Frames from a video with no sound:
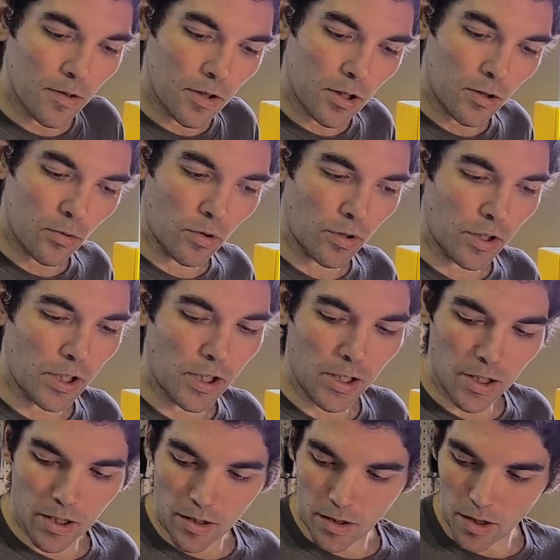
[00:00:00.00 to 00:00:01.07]
You will
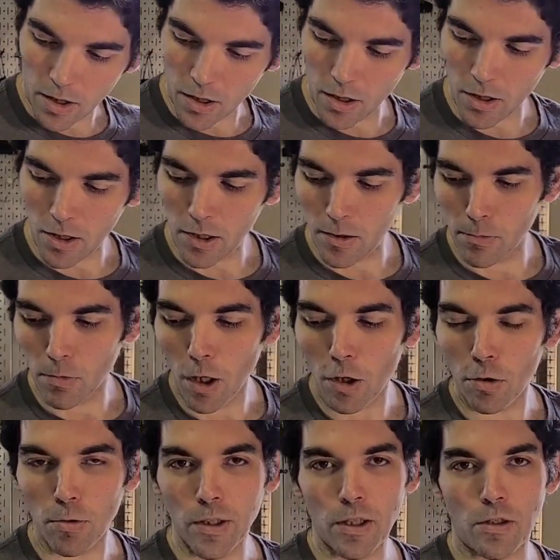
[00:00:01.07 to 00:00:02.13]
need a
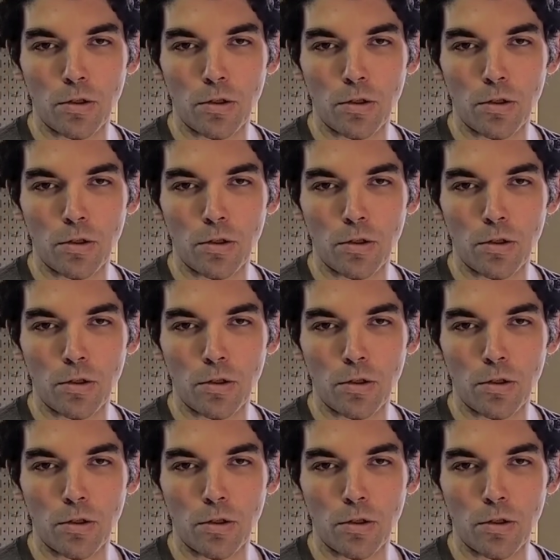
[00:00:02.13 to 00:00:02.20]
rotary